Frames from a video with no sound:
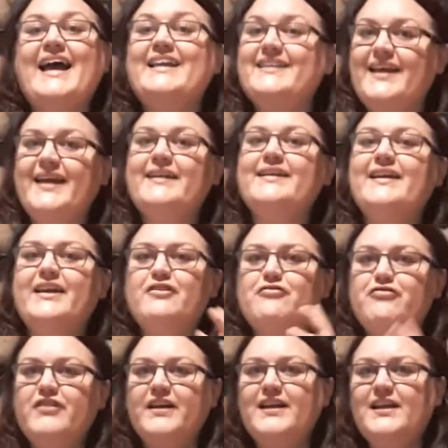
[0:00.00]
And then it
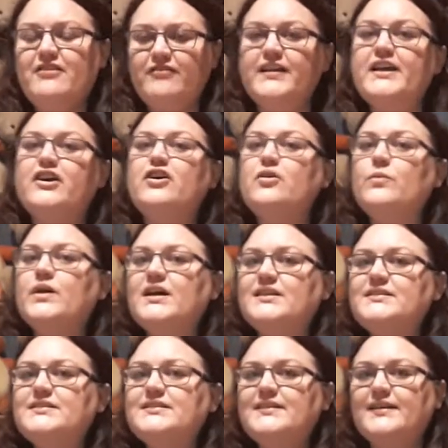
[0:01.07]
really, really got
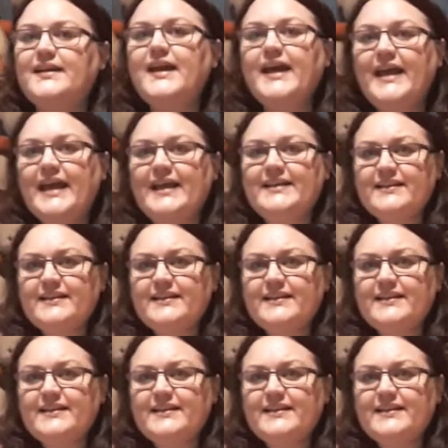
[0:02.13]
worse, okay?